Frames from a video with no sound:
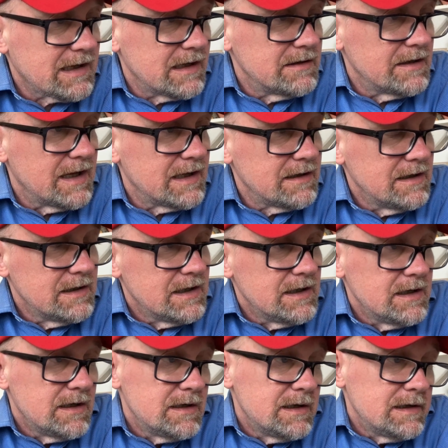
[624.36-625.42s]
and that,
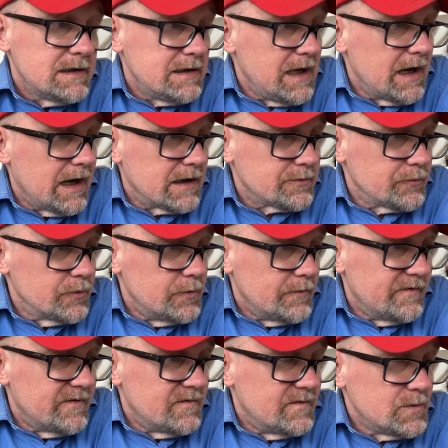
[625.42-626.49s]
yeah,
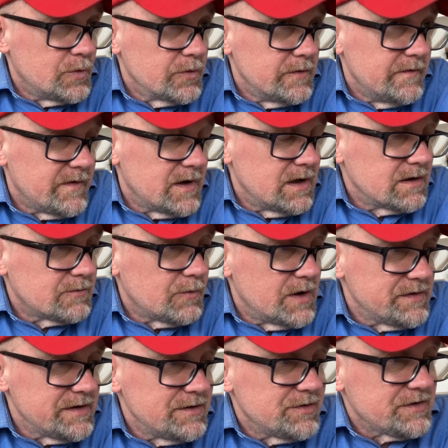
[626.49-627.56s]
Grunwald
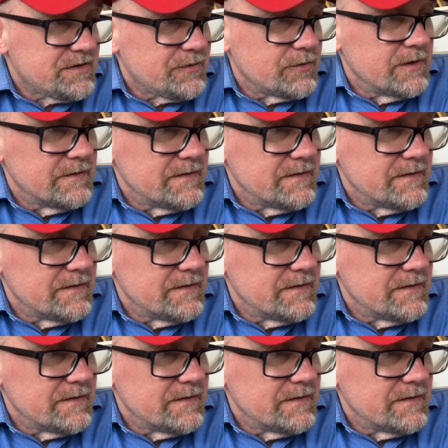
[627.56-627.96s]
wasn't just sort of